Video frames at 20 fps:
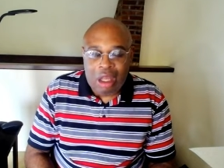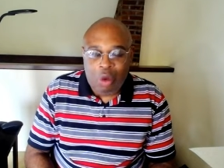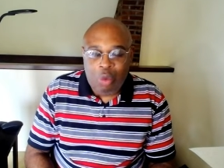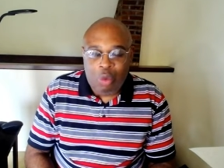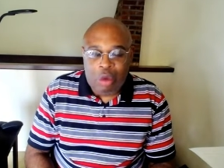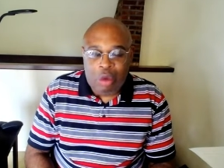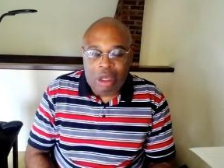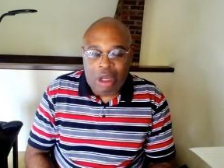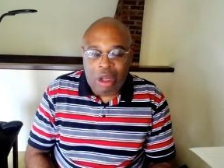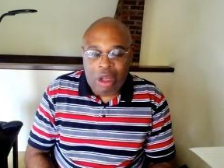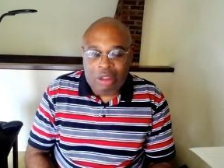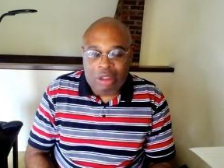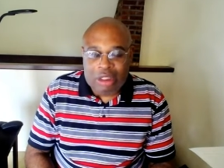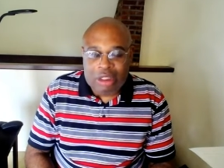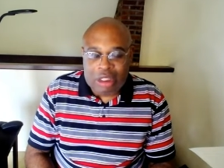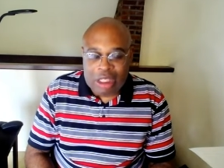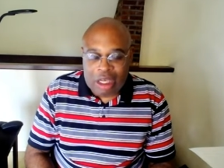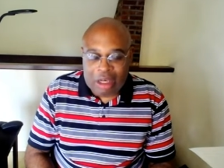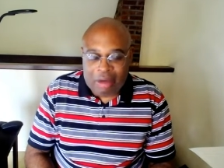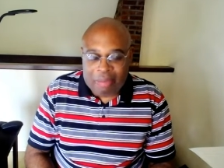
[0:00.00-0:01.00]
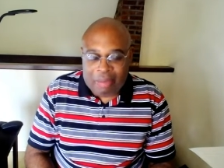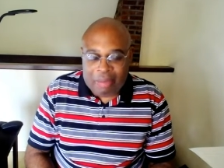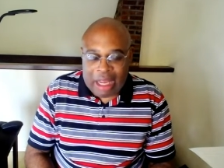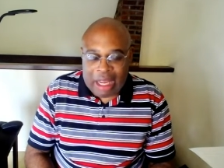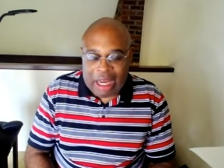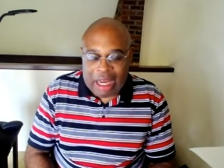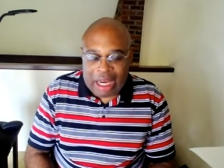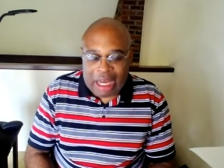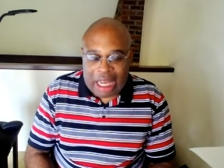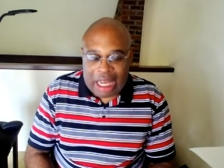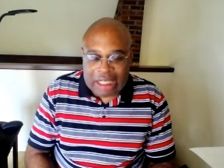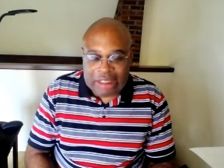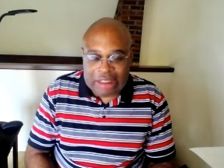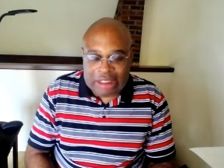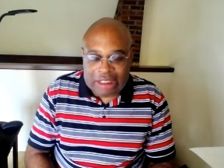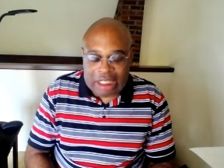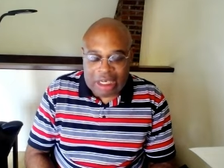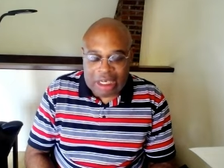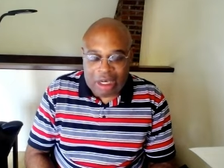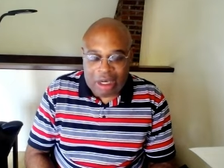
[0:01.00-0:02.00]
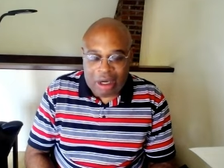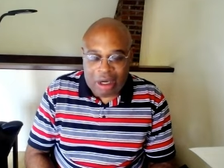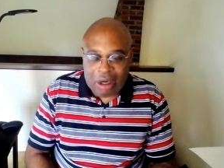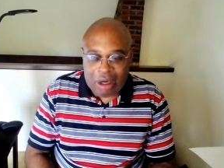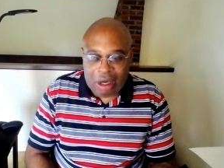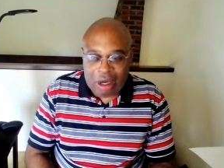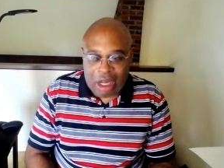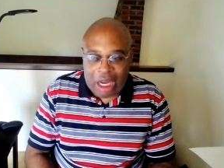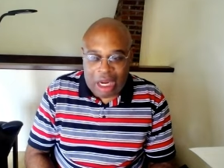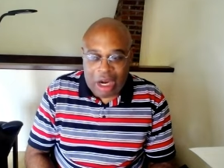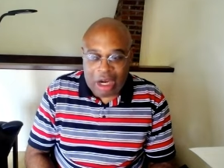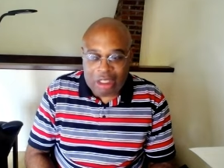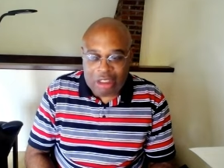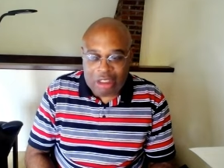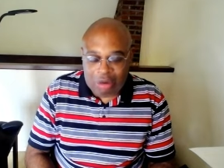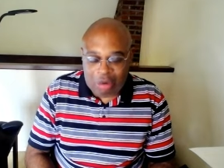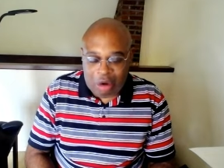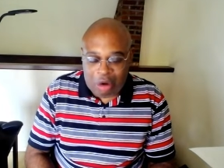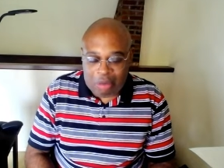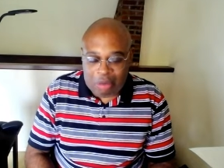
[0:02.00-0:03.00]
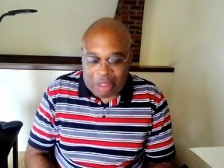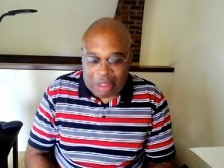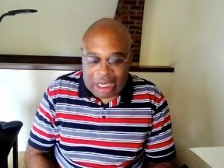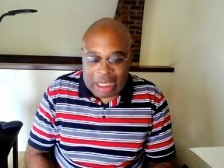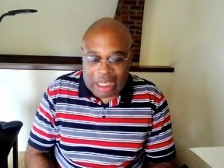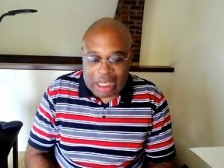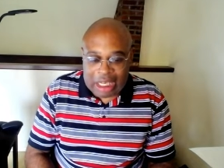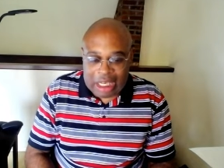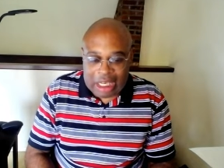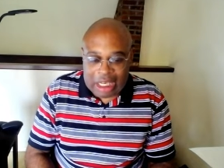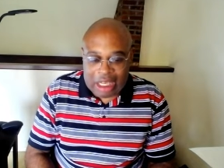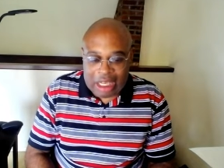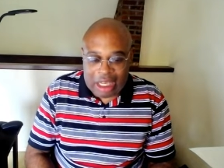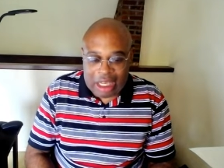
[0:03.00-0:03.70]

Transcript: we lost a good man last year, Eric Jerome Dickey.